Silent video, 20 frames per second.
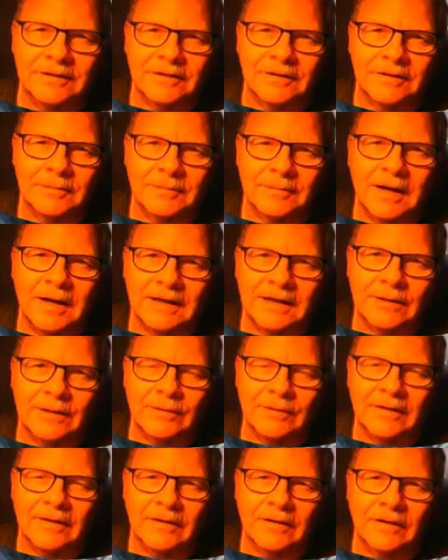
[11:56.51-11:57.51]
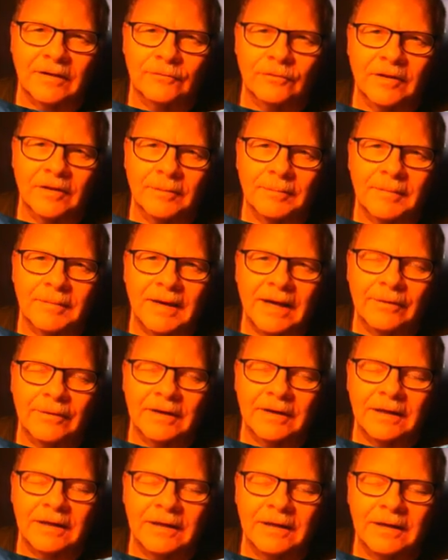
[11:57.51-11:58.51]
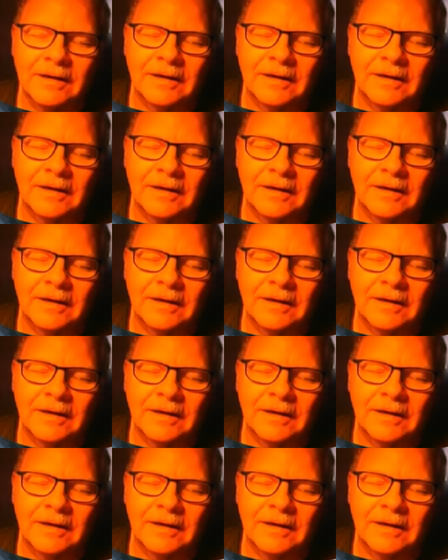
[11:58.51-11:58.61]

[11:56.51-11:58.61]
to the body right out there in front of the battery